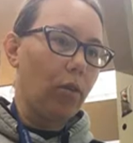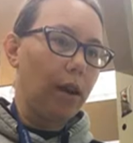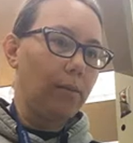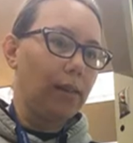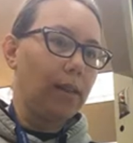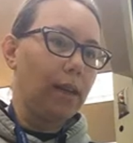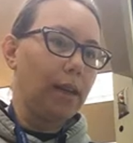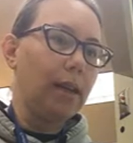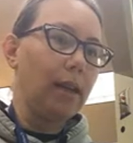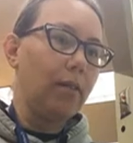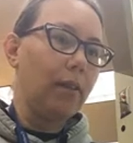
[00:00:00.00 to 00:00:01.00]
gram stain
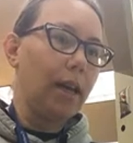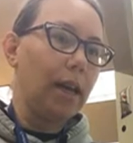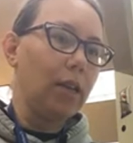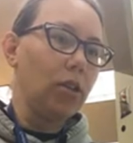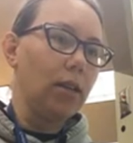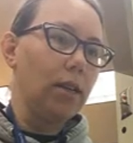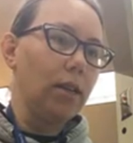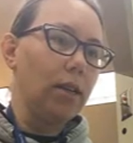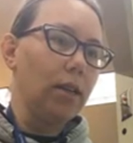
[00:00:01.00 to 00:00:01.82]
identification.